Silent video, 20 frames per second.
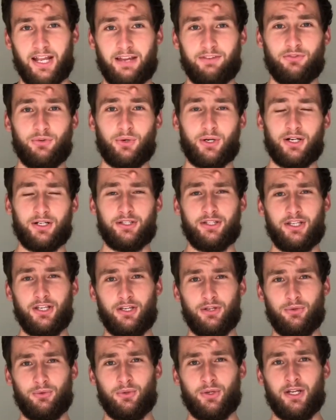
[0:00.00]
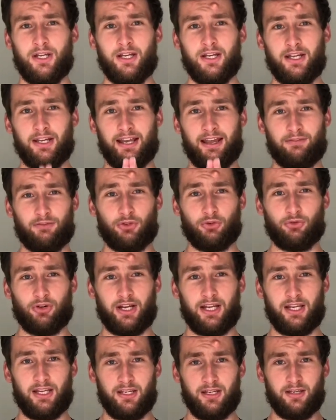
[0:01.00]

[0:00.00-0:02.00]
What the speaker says: If you are new, you haven't already,